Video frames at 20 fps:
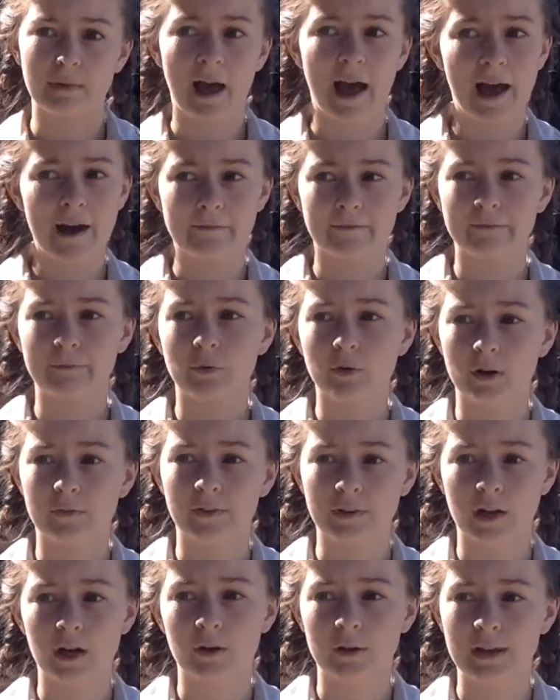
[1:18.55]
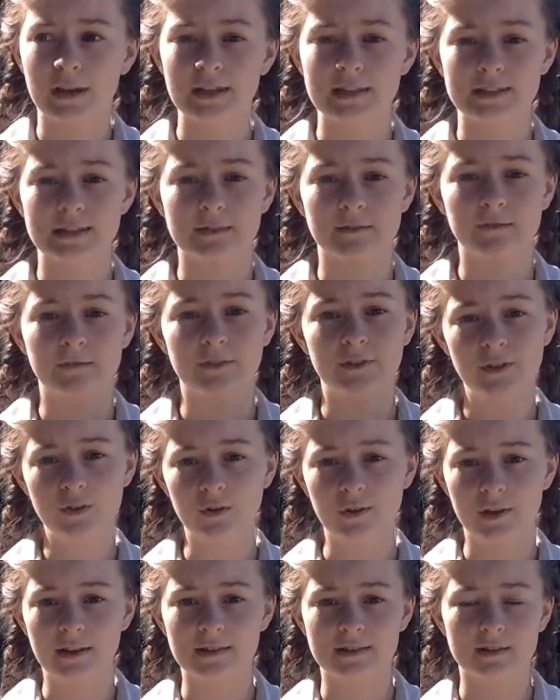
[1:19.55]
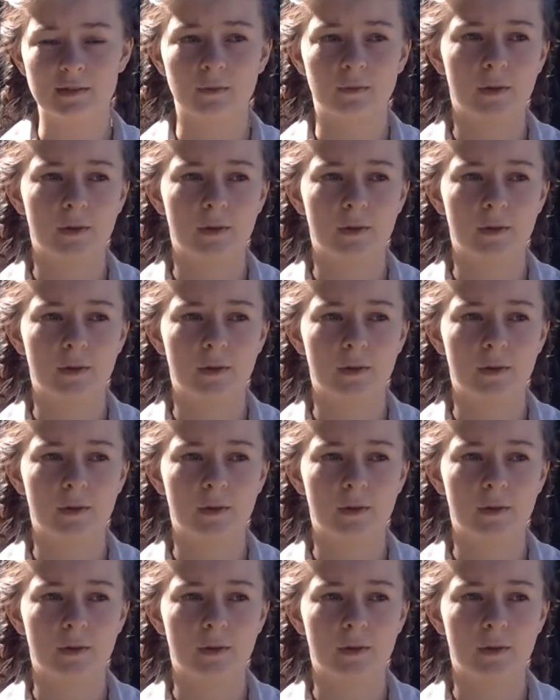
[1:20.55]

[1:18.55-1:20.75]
have more of a cohesive unit so